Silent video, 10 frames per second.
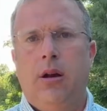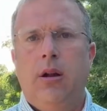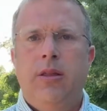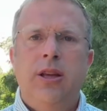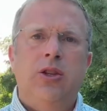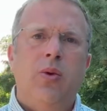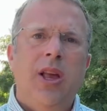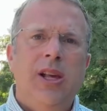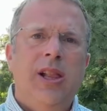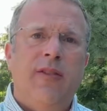The
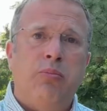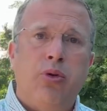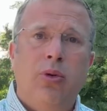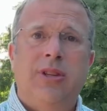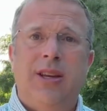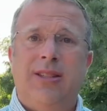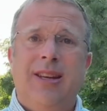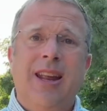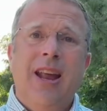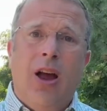Israeli left
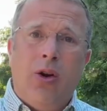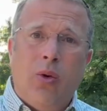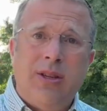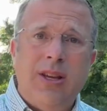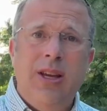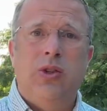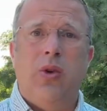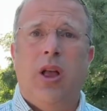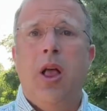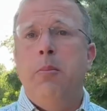protested across
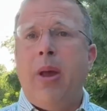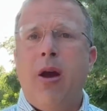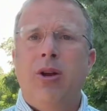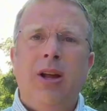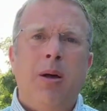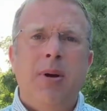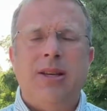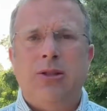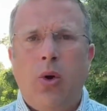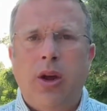Israel, parroting
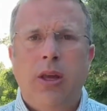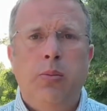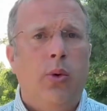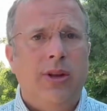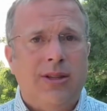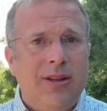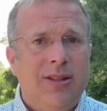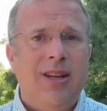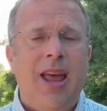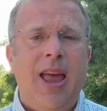Hamas talking points still
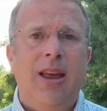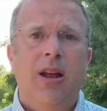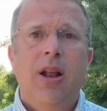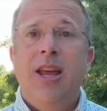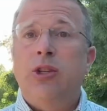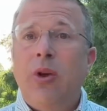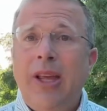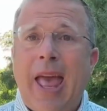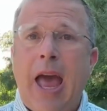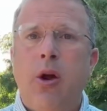today. Israeli
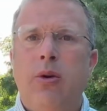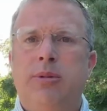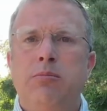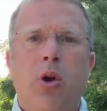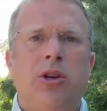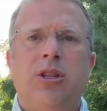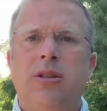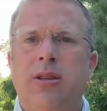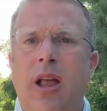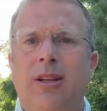Arabs marched in
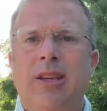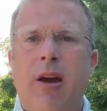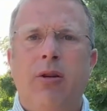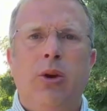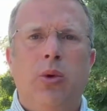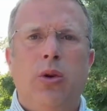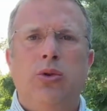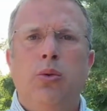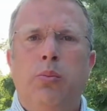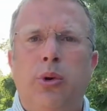solidarity with those
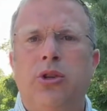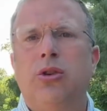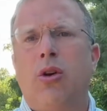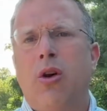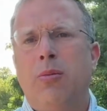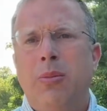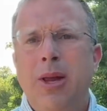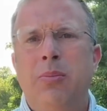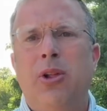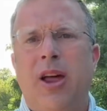who butchered our
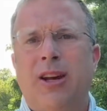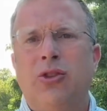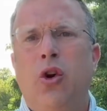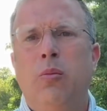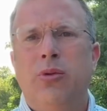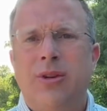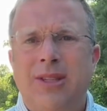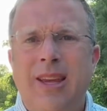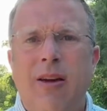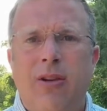people on October
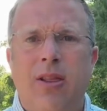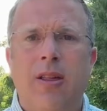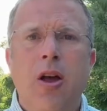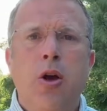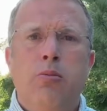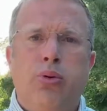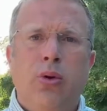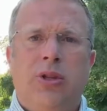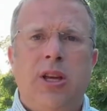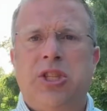7th,
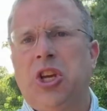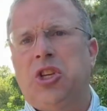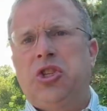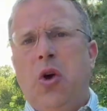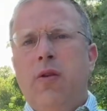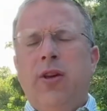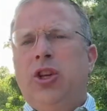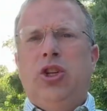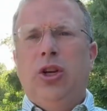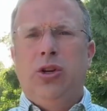protesting starving
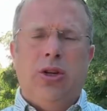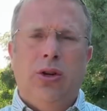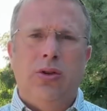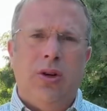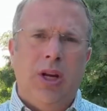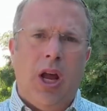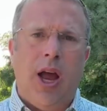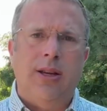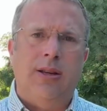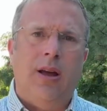children in
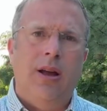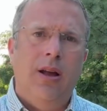Gaza.